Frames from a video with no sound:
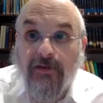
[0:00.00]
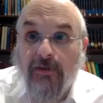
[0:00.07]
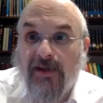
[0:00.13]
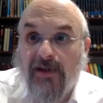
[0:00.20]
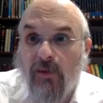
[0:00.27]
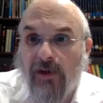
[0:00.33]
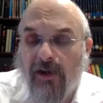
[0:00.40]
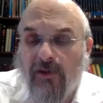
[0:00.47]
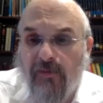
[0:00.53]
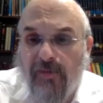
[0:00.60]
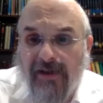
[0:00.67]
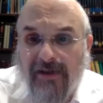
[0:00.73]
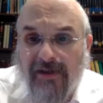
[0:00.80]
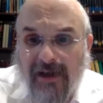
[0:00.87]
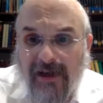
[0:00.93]
It's like
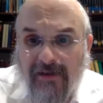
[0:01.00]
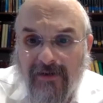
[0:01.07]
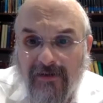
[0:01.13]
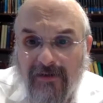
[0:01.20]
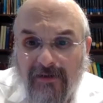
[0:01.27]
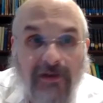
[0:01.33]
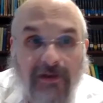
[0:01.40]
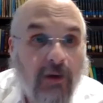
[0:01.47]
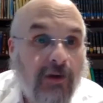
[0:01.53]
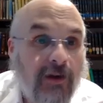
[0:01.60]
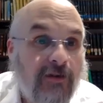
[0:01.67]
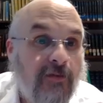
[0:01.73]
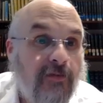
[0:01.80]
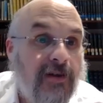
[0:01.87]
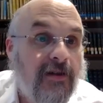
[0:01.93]
100b, it said. Yeah,
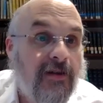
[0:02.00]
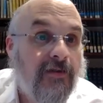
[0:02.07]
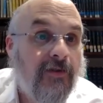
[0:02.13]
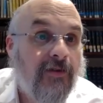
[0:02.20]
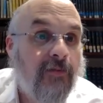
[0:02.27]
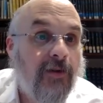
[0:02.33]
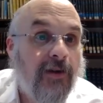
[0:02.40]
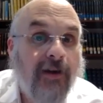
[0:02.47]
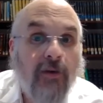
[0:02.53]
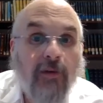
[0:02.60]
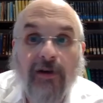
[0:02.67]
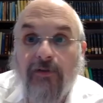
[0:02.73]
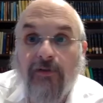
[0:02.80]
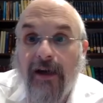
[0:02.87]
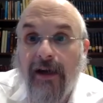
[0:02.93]
100b. So I'm looking at
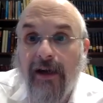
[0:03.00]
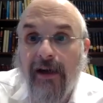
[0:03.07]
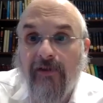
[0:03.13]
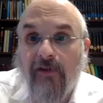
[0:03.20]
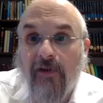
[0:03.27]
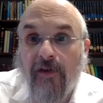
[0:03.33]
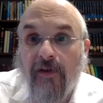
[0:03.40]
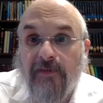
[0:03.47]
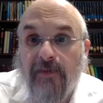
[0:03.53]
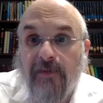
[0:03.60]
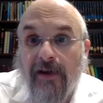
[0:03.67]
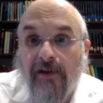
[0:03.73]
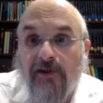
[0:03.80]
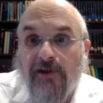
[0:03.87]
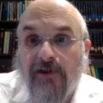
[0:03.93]
100a. Let's go to the next
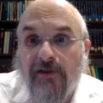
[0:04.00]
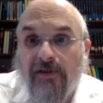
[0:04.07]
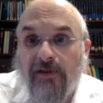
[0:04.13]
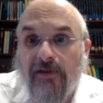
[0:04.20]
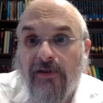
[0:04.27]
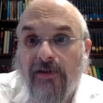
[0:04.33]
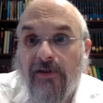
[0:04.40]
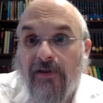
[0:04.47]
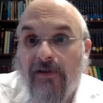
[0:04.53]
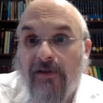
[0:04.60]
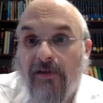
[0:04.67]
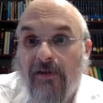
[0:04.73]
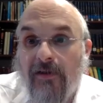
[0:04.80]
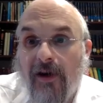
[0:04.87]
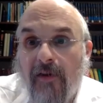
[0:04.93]
page.
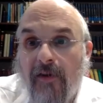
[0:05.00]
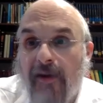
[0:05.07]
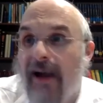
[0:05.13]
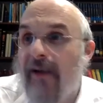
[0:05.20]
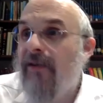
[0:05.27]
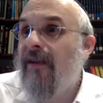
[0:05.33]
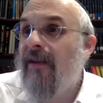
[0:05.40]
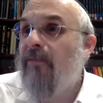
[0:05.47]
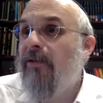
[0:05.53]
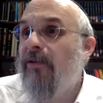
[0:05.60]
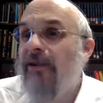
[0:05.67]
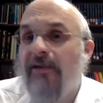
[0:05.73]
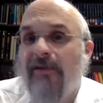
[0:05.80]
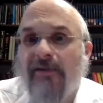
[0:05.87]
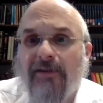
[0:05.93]
Oh, I don't think you have it in that
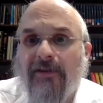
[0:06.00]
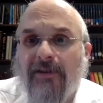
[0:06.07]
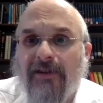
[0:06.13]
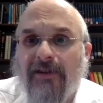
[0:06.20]
booklet.